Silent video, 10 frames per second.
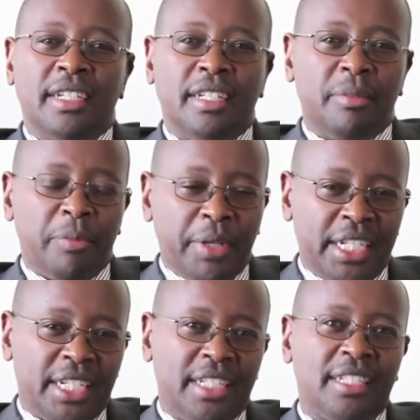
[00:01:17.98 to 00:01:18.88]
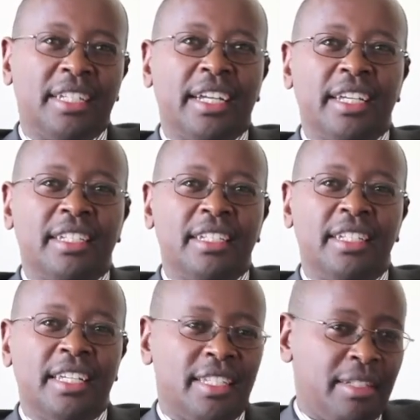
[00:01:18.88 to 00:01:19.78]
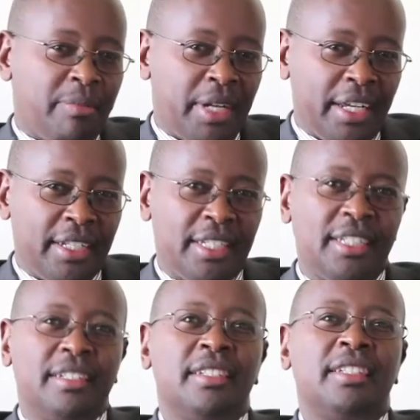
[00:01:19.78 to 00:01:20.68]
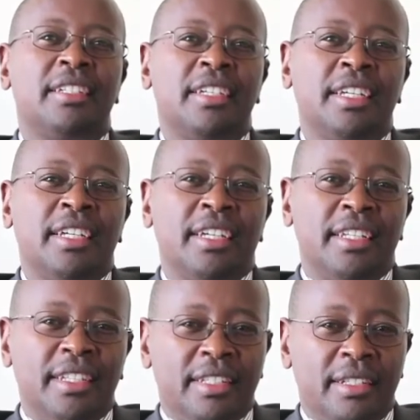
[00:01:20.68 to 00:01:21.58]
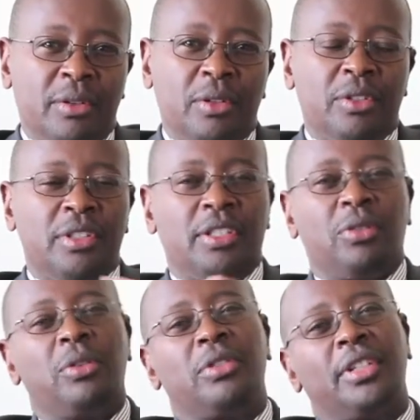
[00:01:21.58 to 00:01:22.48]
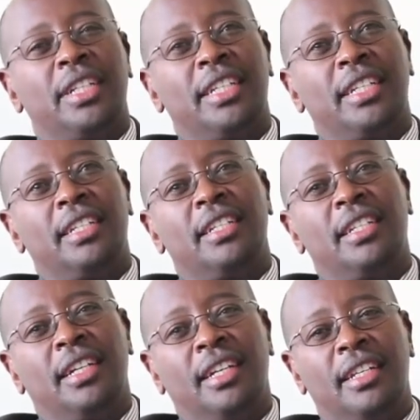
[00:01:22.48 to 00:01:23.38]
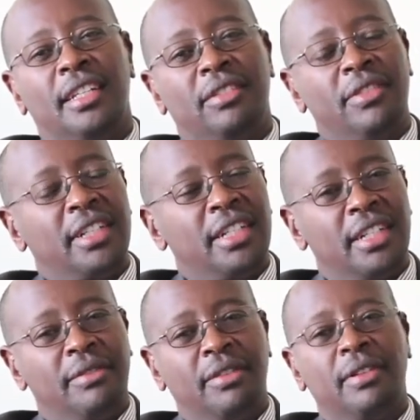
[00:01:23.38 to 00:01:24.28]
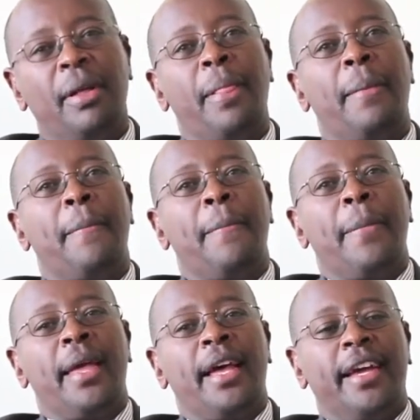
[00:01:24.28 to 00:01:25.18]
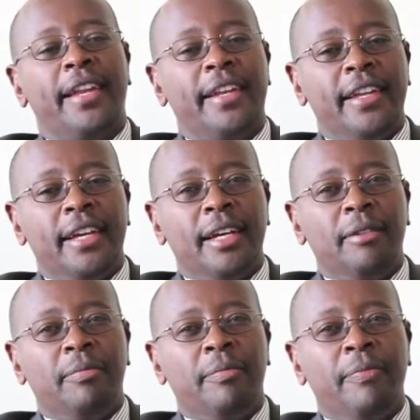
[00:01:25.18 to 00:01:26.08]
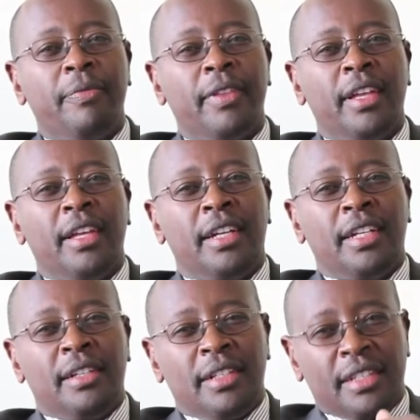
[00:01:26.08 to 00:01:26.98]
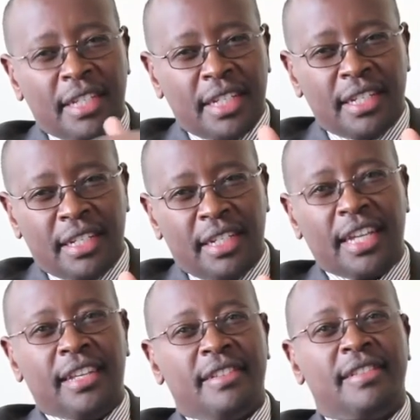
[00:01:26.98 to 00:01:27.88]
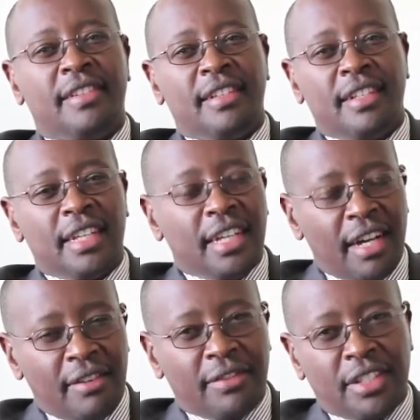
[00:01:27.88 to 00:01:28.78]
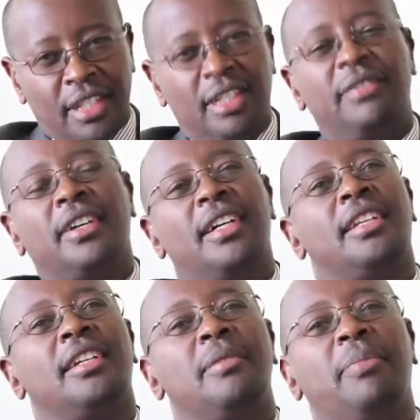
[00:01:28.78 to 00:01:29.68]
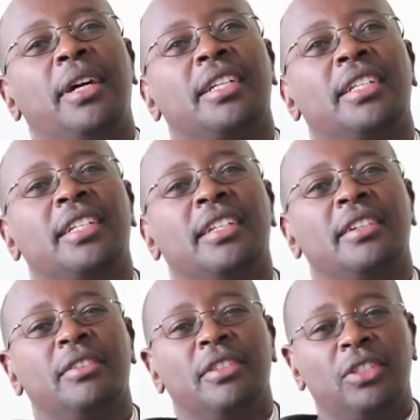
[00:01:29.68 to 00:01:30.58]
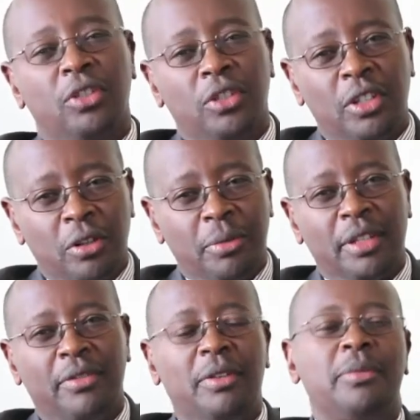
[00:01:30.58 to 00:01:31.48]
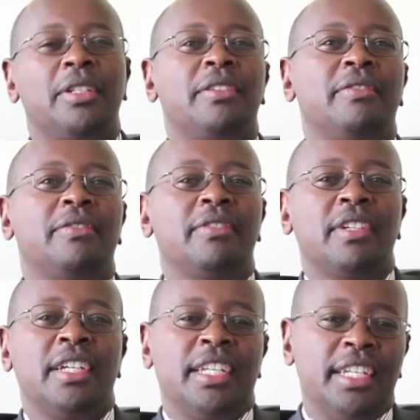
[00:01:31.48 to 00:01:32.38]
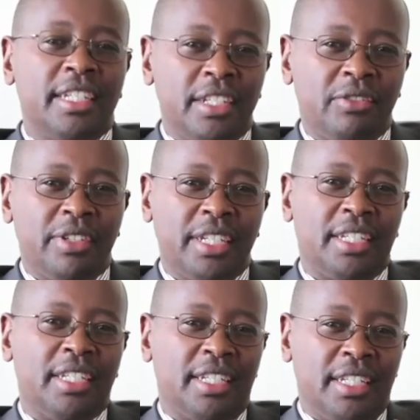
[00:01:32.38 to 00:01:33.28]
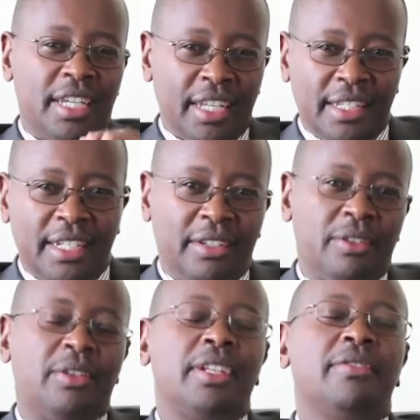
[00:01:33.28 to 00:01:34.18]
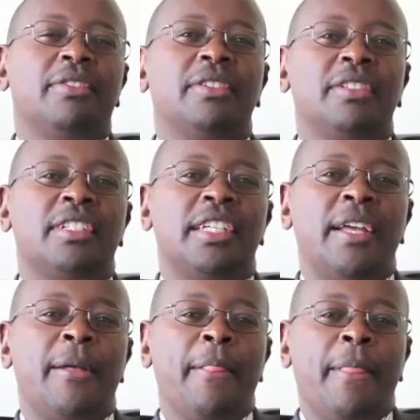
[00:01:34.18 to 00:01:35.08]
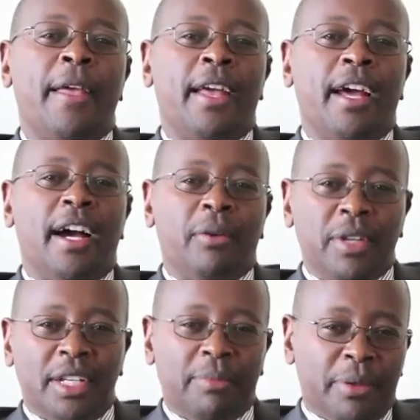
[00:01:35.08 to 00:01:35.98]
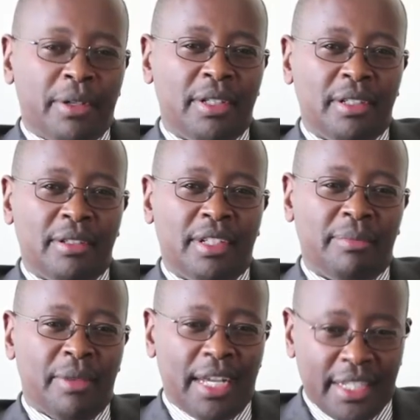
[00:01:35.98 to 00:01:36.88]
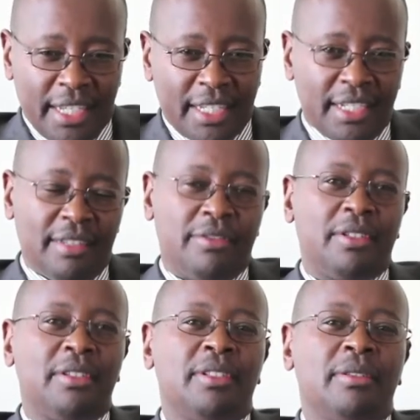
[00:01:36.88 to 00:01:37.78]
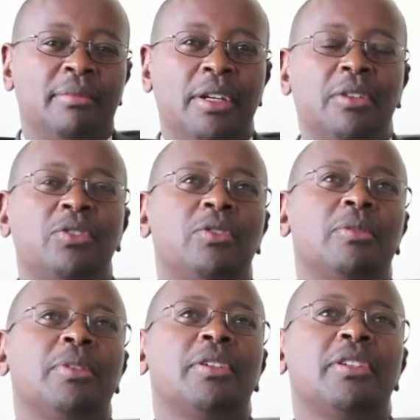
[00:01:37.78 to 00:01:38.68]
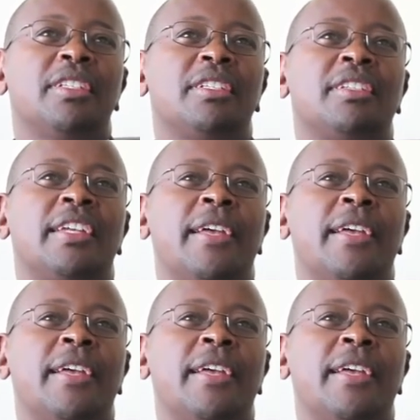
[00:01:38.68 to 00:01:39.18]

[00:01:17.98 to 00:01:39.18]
the population is engaged, they set priorities. This is consolidated at the district level, and certain targets that have significant impact on the socio-economic development of the district and the other lower levels are agreed upon at that level, but also because